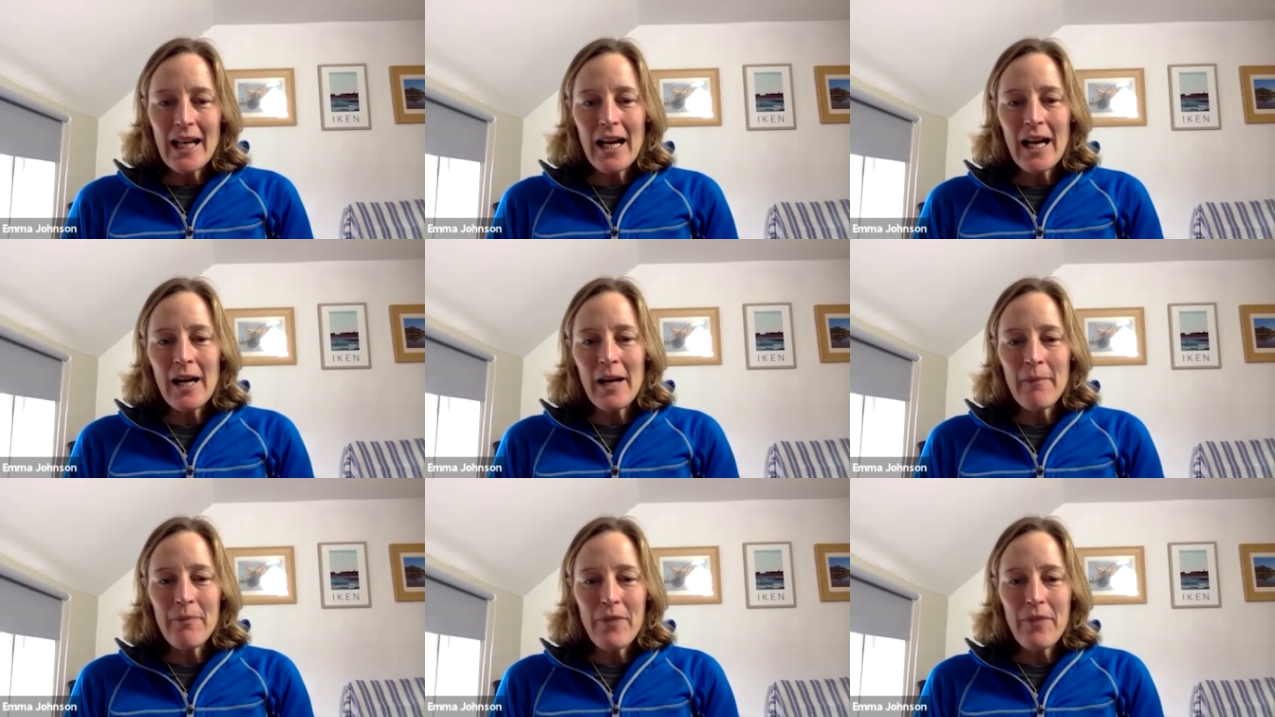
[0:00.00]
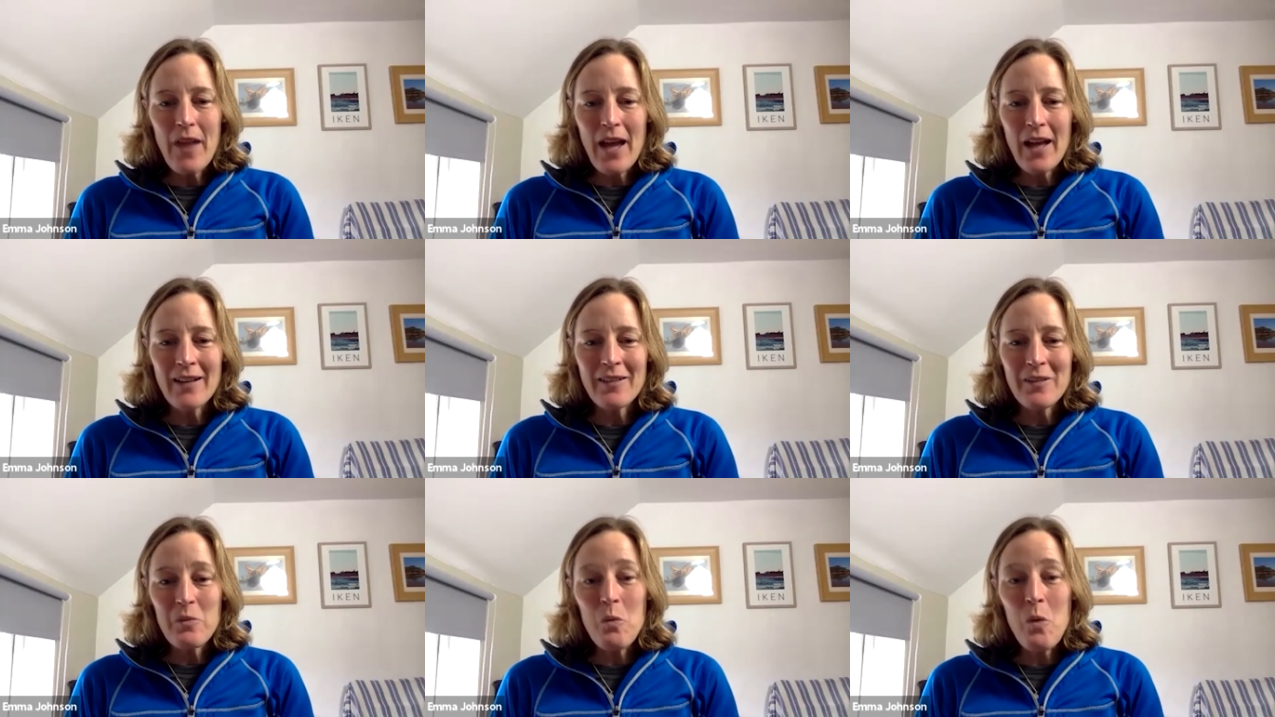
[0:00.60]
Um,
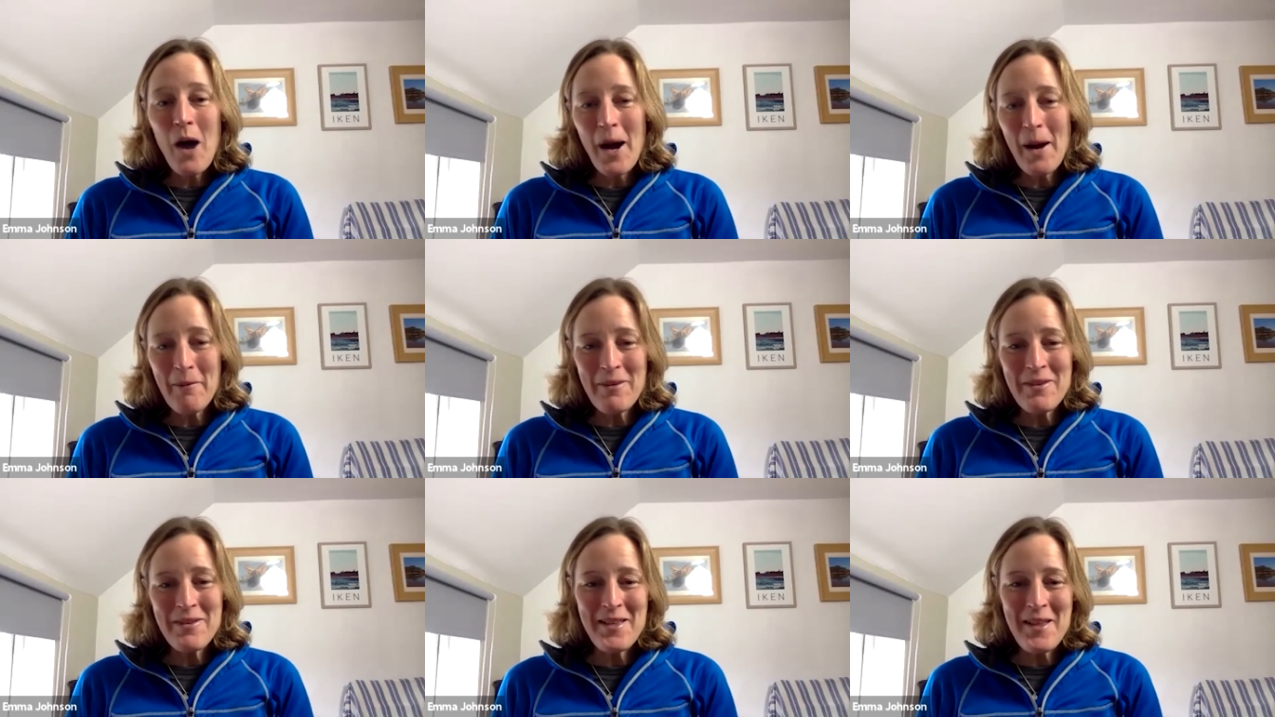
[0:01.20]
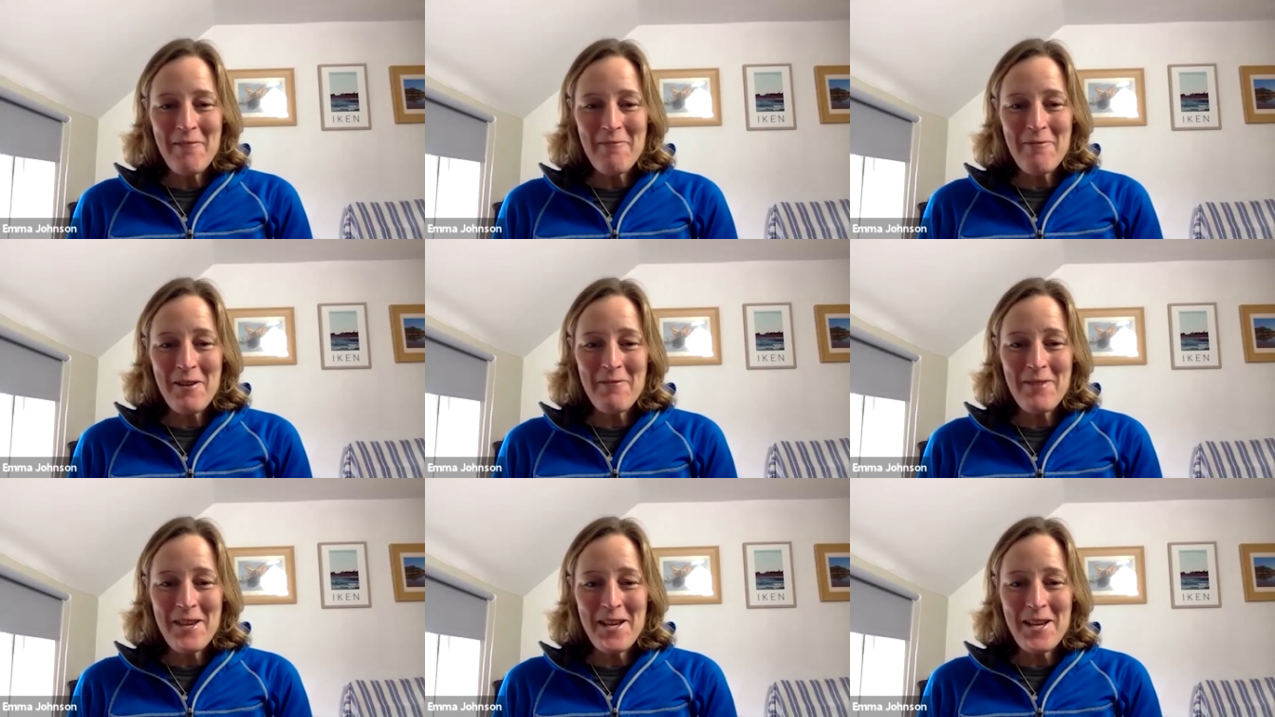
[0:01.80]
and what happens in that
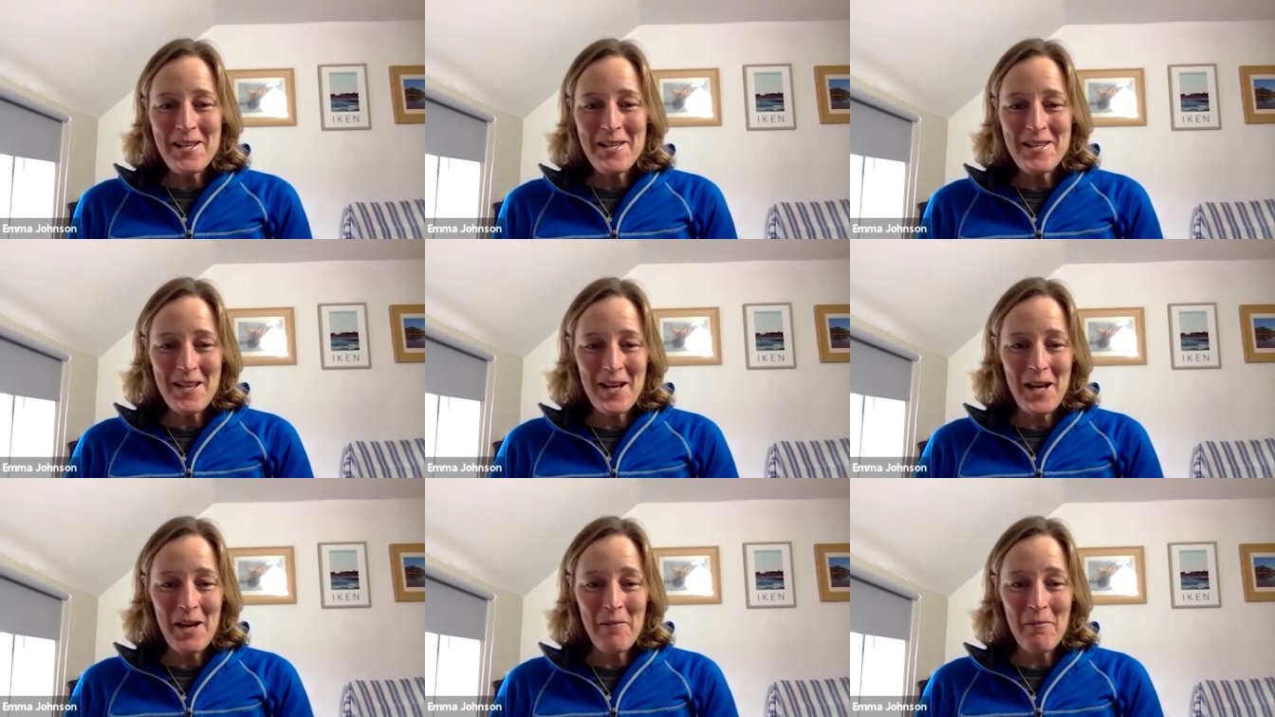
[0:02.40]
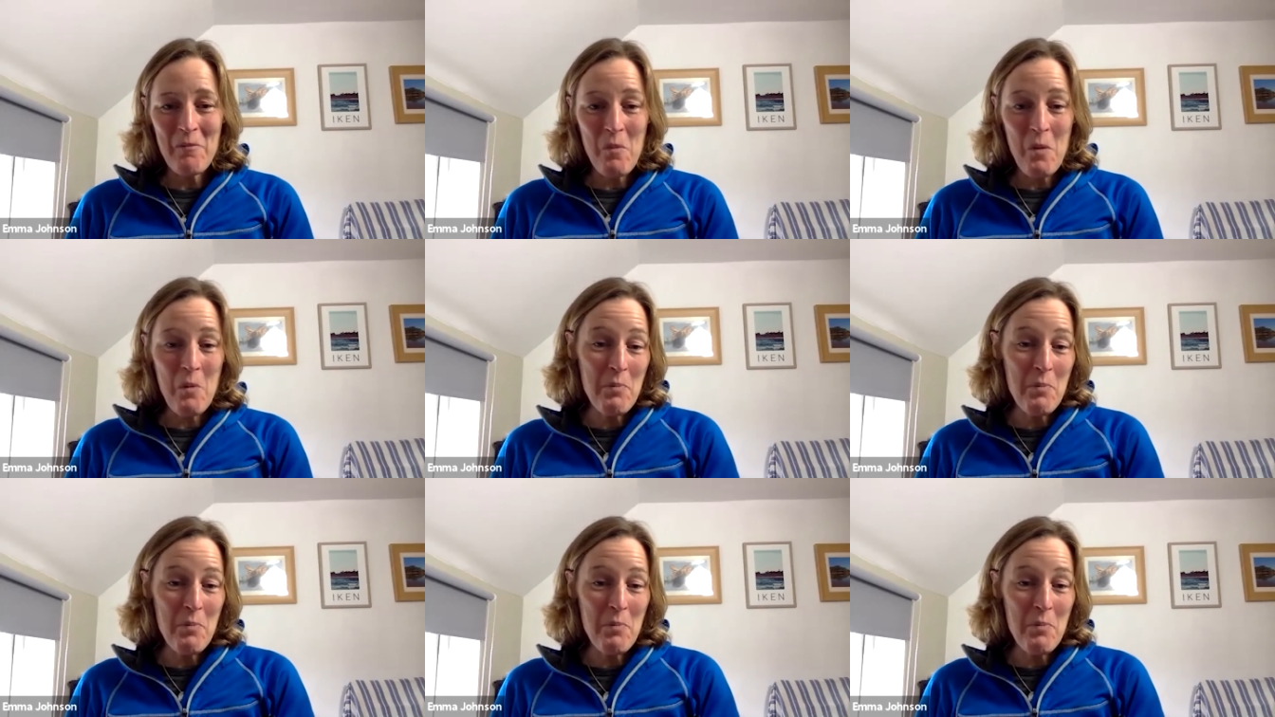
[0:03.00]
five years, um,